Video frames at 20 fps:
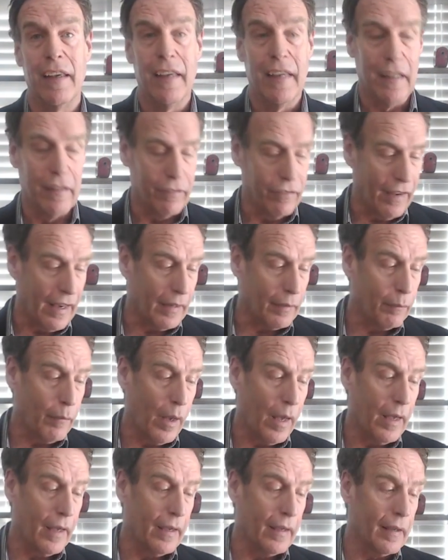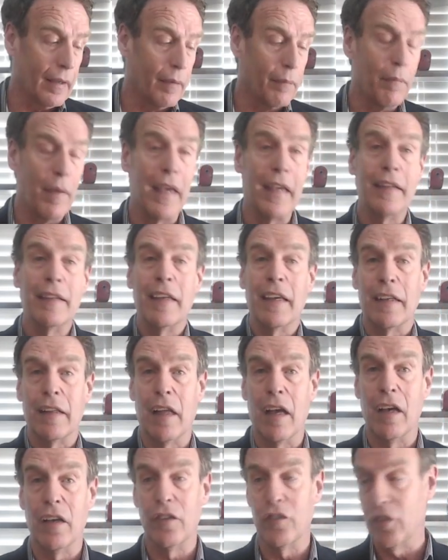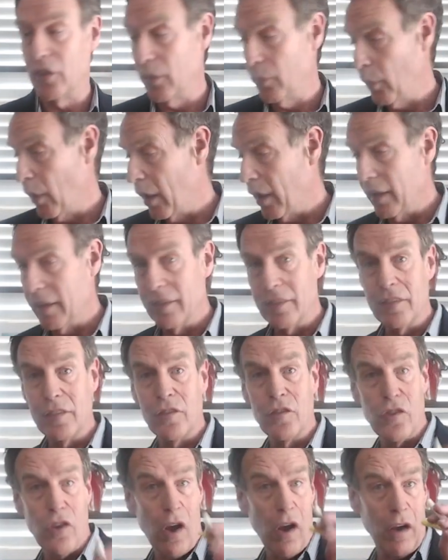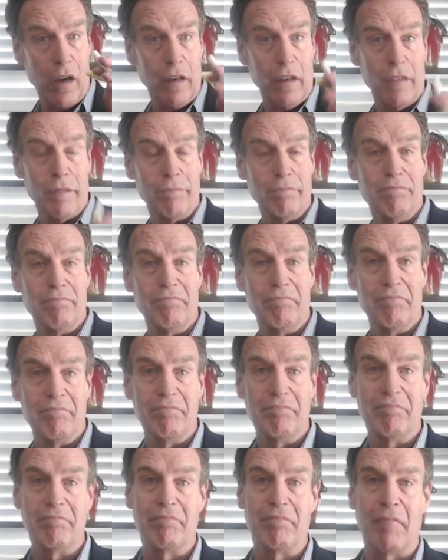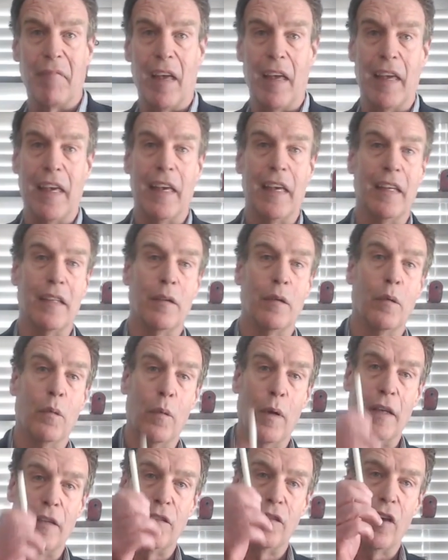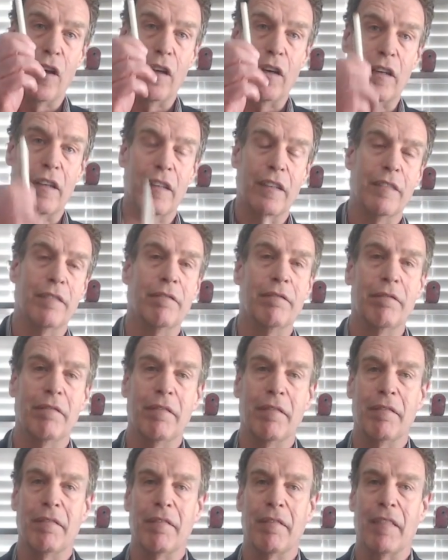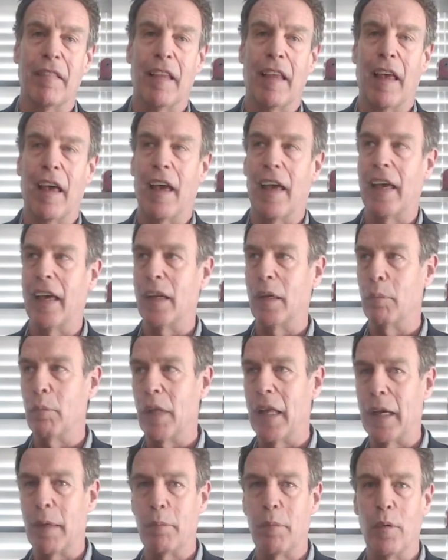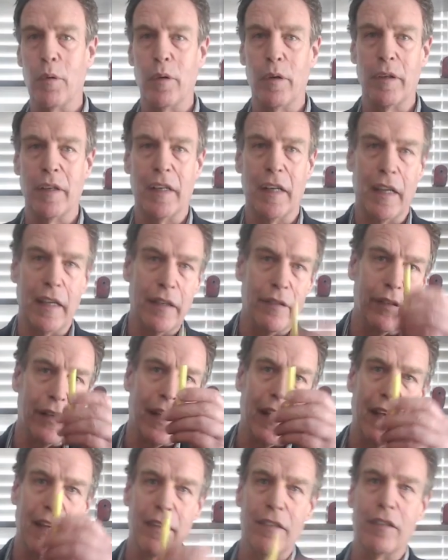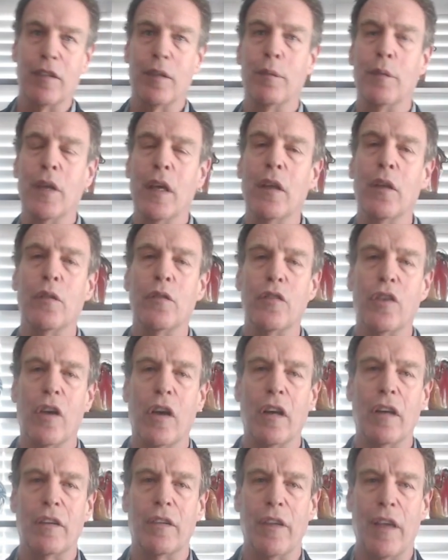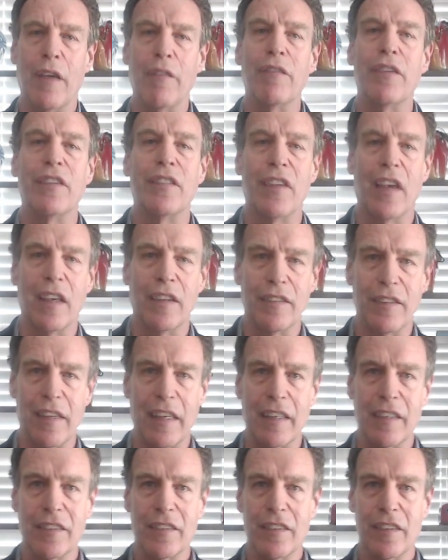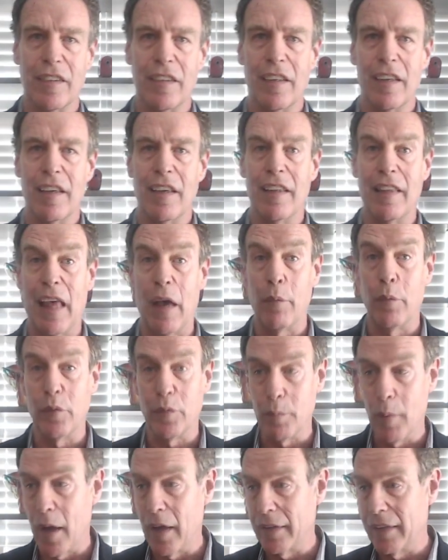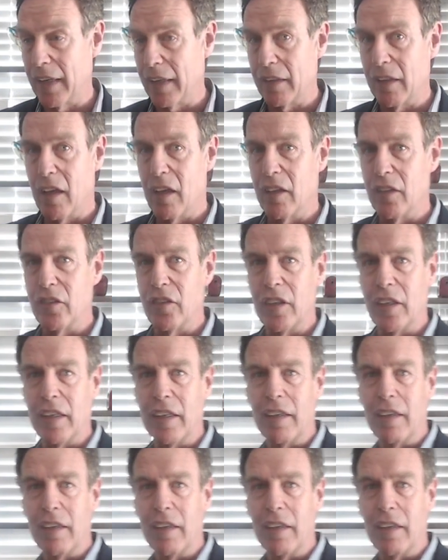In fact, my main technology was chalk. I had white chalk, I had a blackboard, and I even had some yellow chalk to emphasize things. That was my technology.